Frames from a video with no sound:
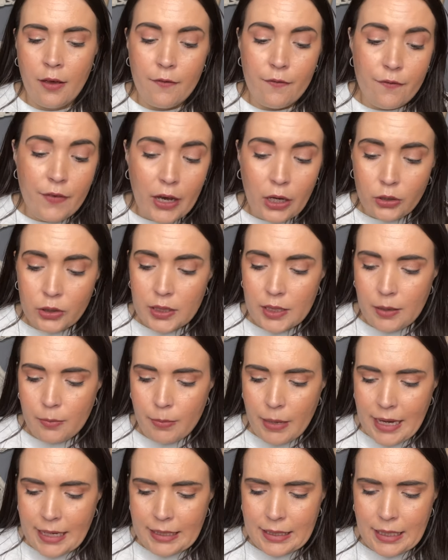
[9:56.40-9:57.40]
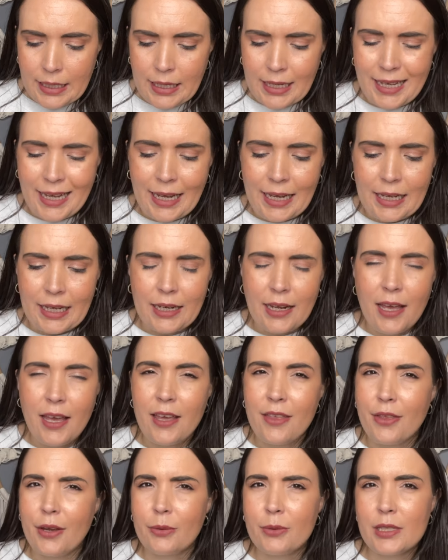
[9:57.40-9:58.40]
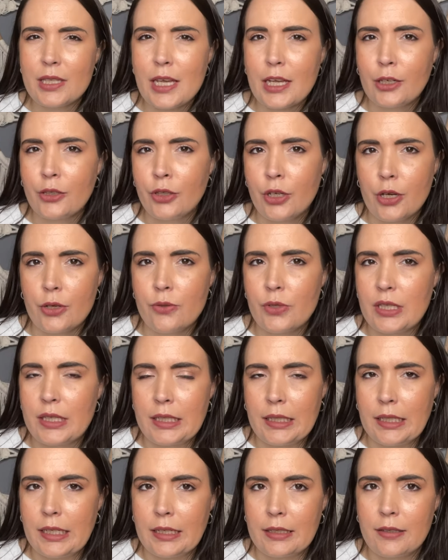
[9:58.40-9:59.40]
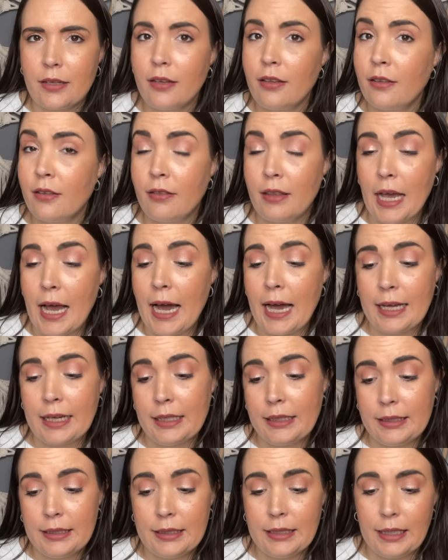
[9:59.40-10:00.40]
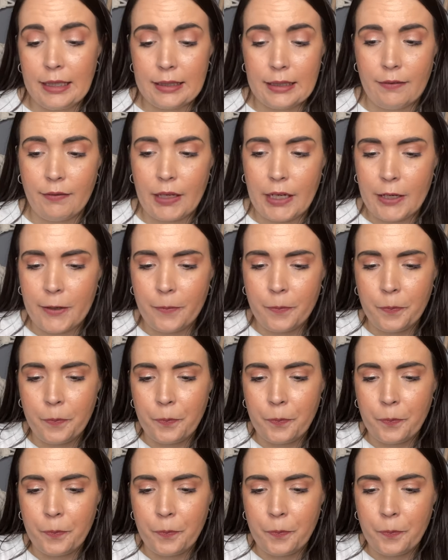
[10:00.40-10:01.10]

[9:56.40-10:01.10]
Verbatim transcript: felt amazing and there was like no scent that I could detect in there.